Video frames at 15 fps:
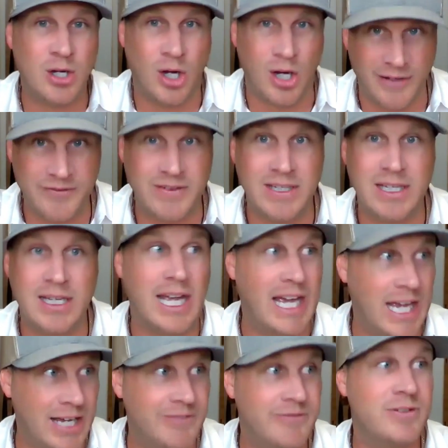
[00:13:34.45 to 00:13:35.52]
coffee
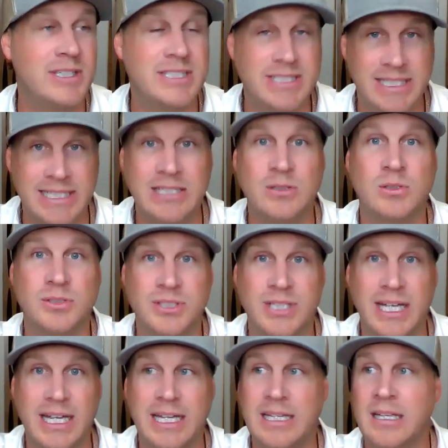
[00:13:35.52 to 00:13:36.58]
every single
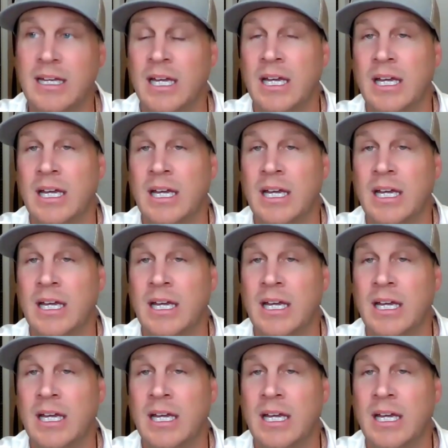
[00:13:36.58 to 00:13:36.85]
day,